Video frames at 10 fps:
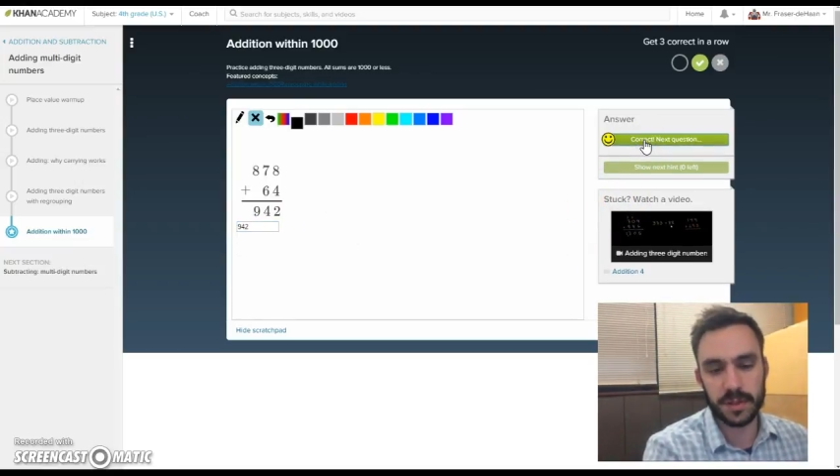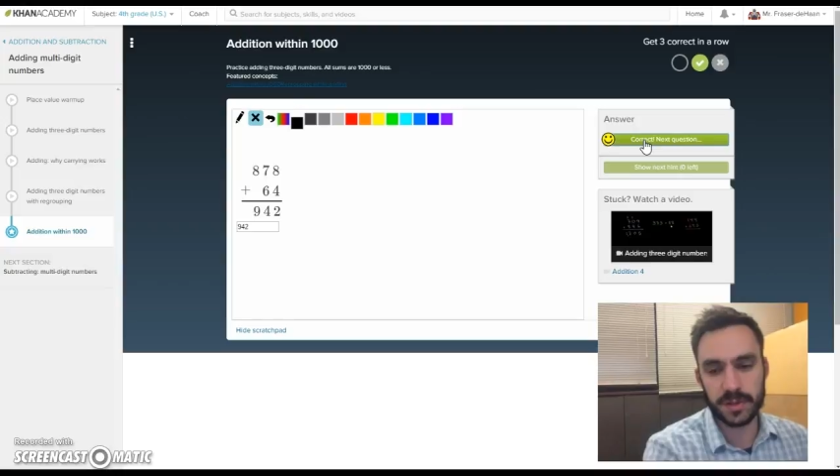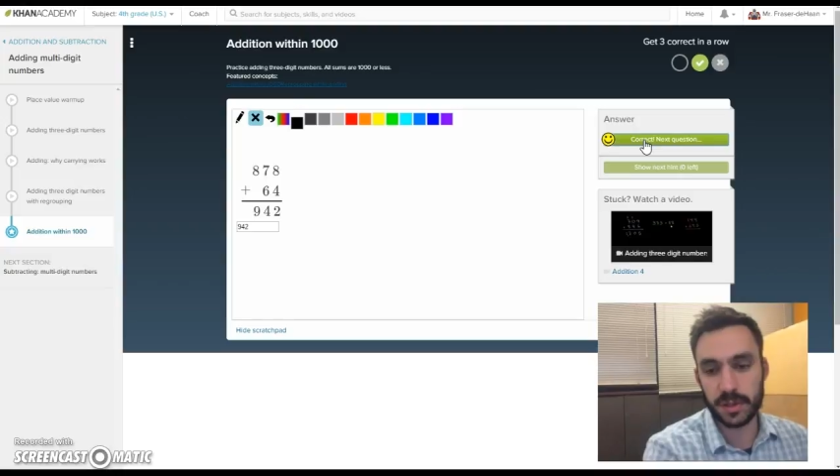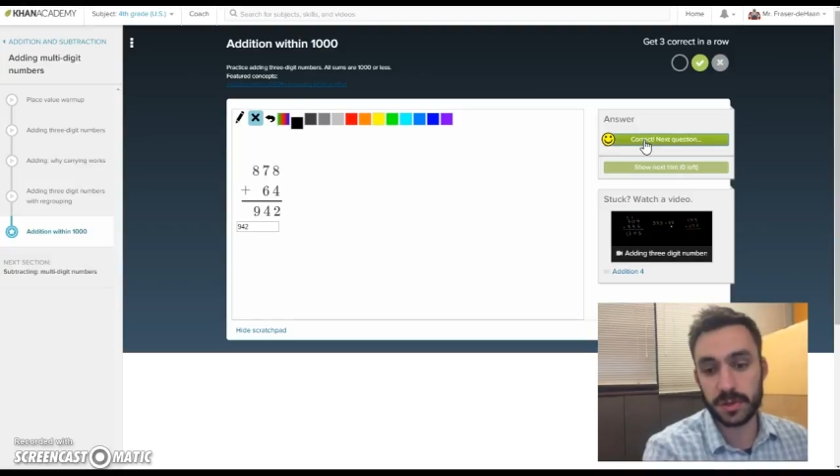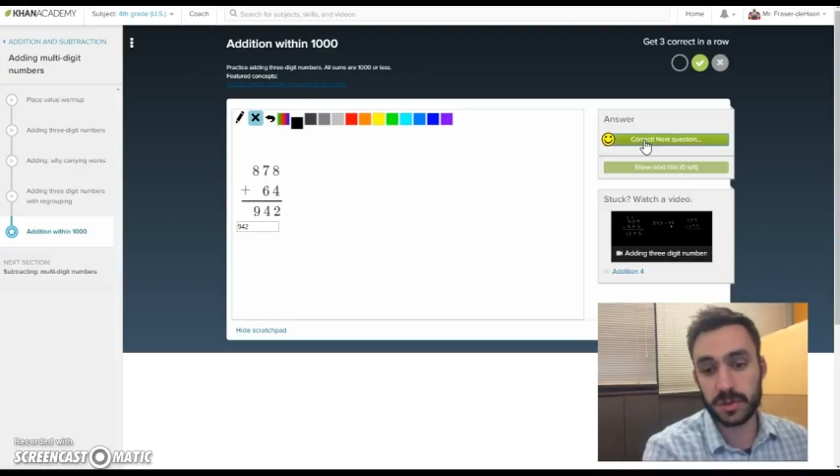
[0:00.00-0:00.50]
you're
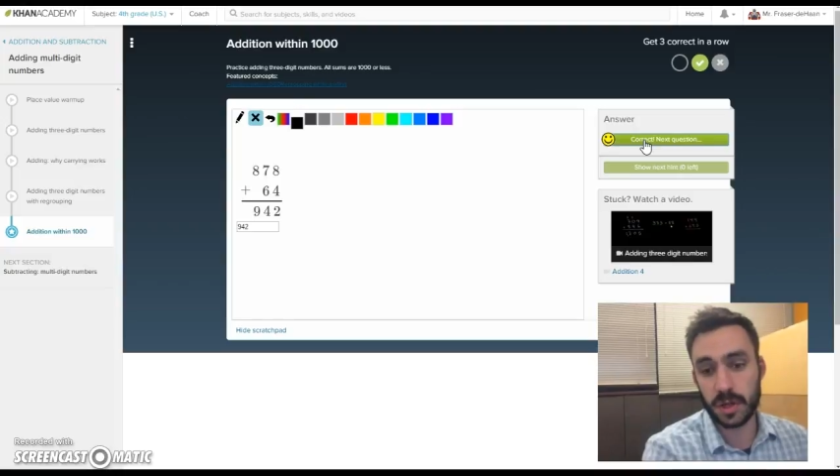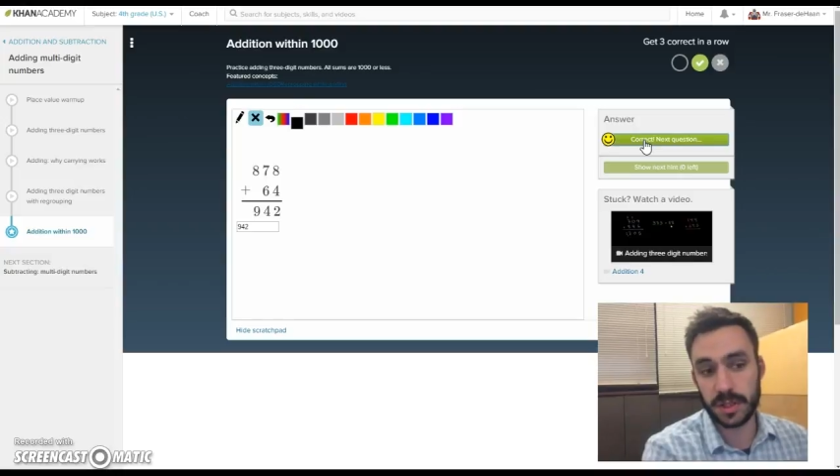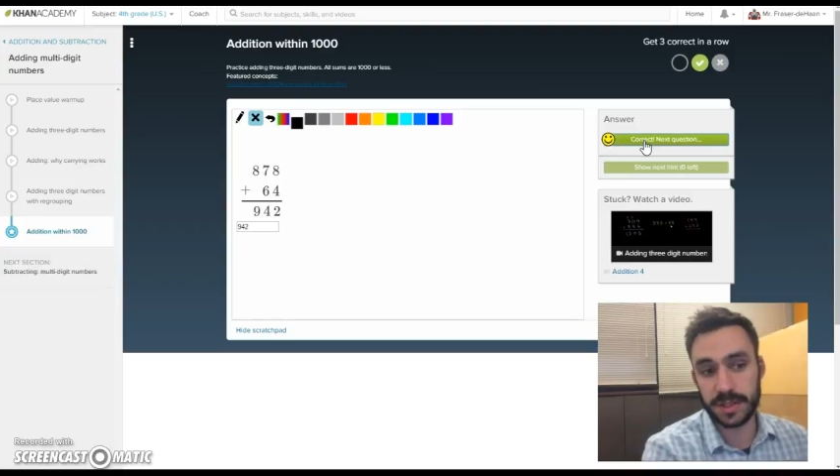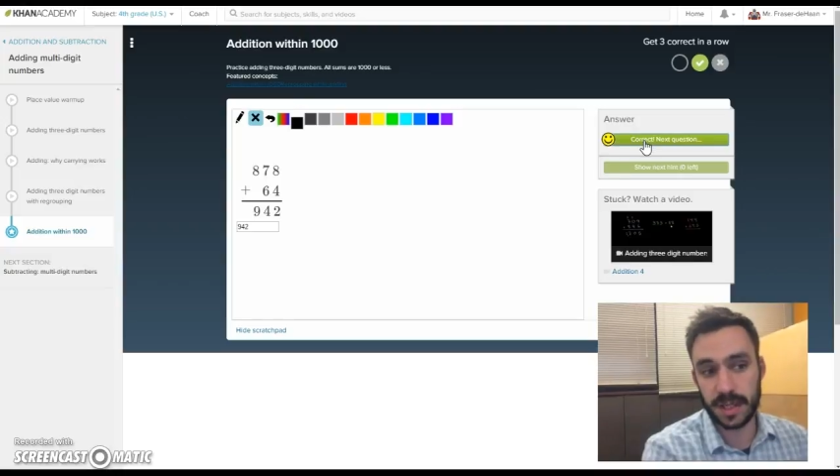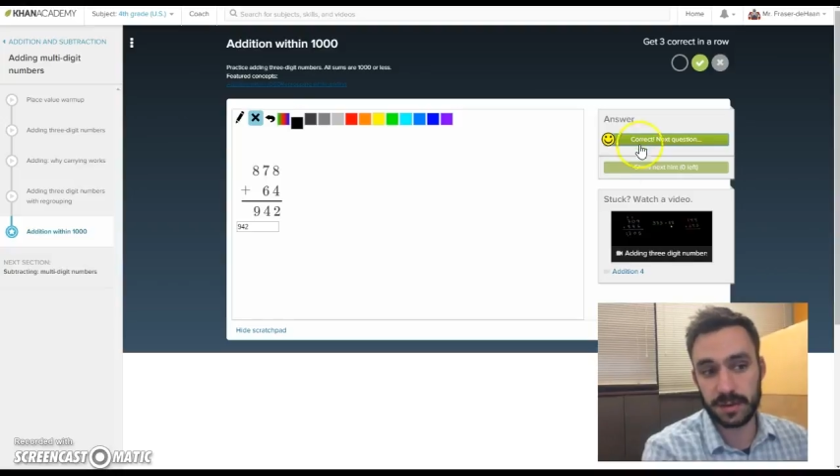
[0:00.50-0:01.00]
still
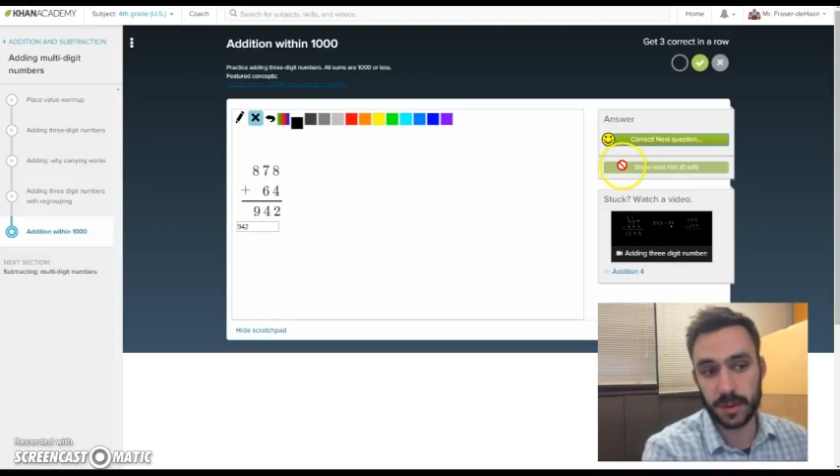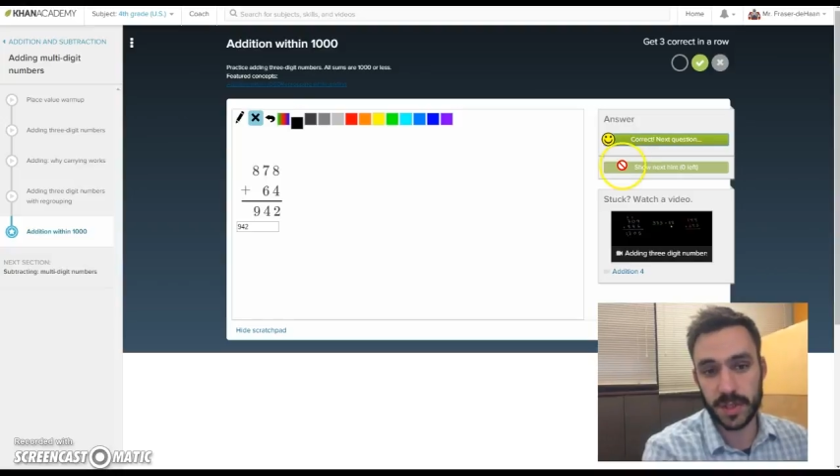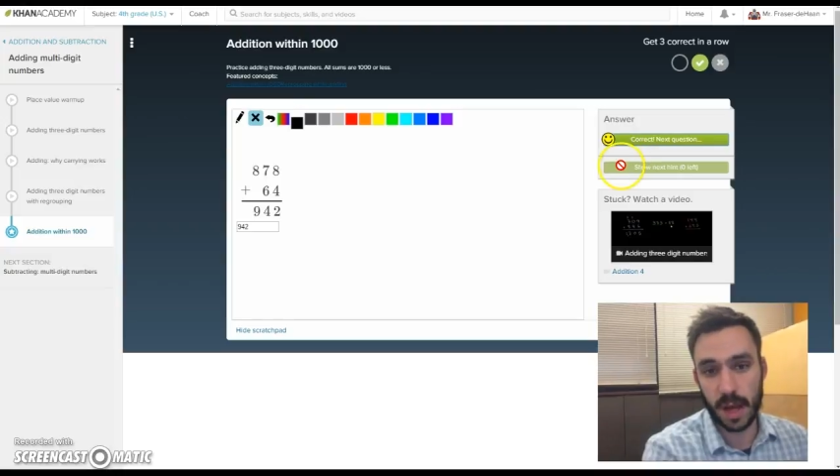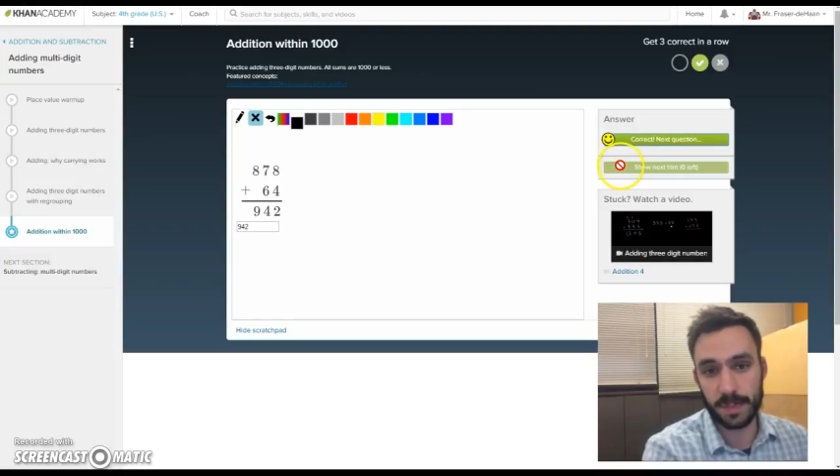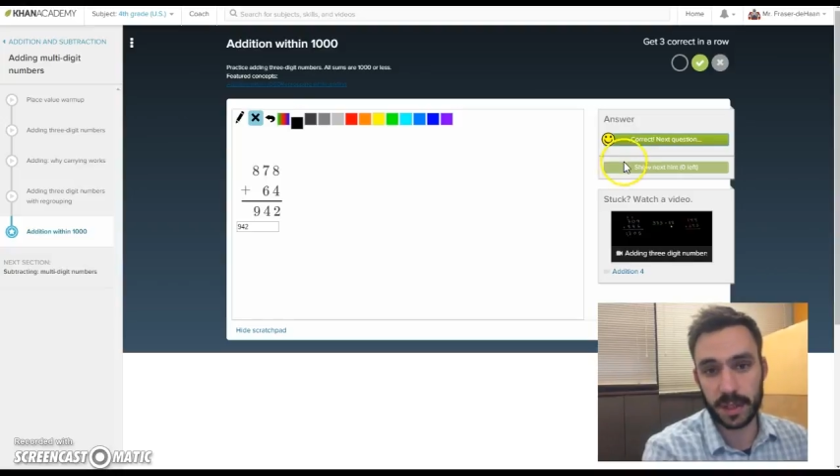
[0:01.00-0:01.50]
struggling to get through a
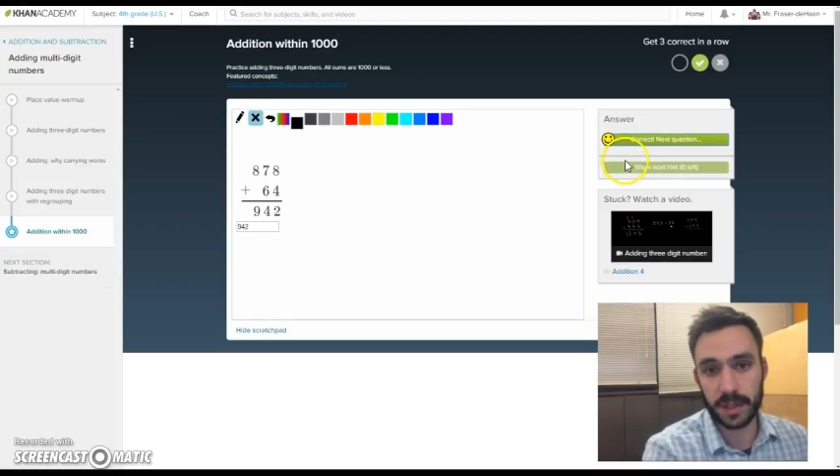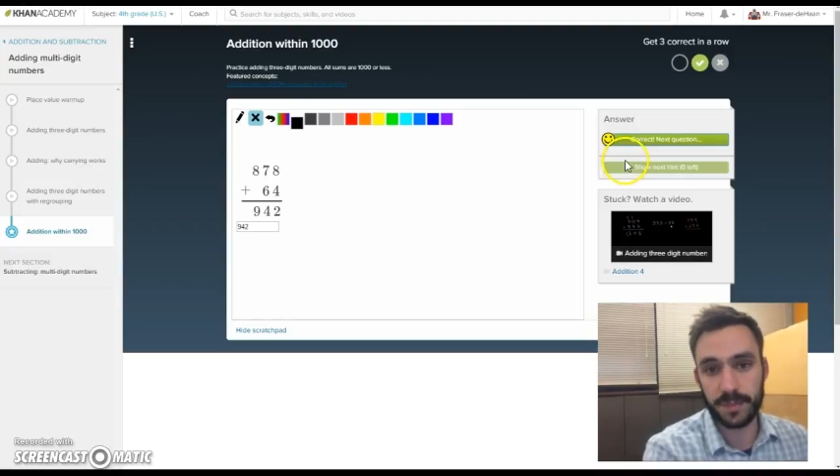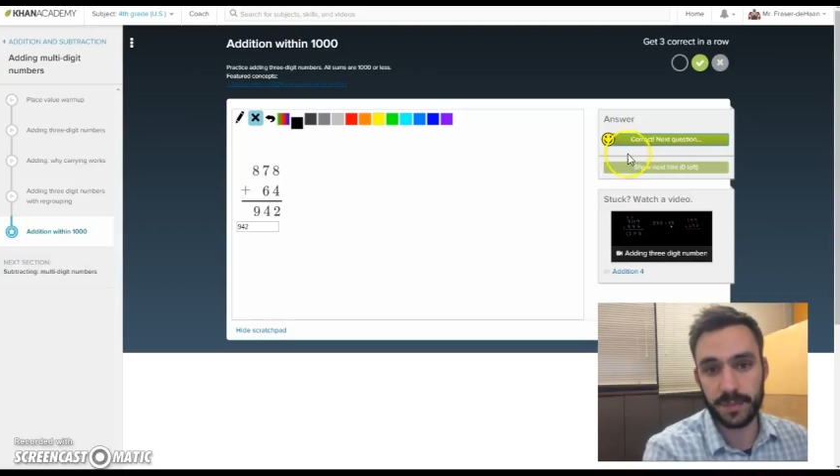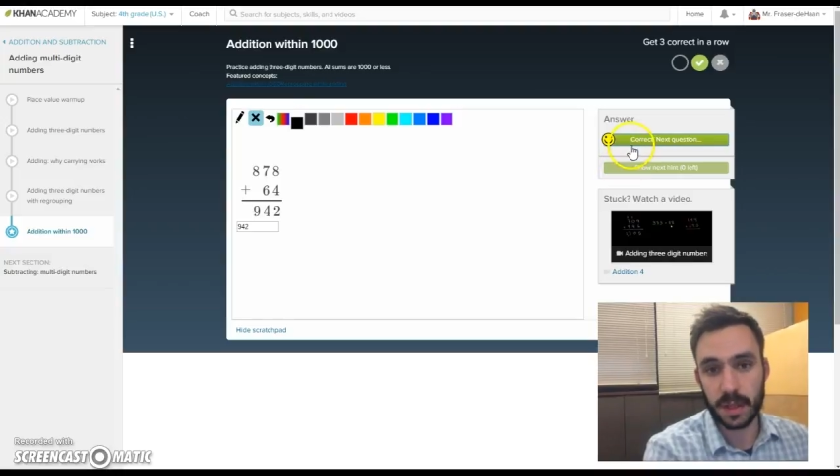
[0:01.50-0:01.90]
topic,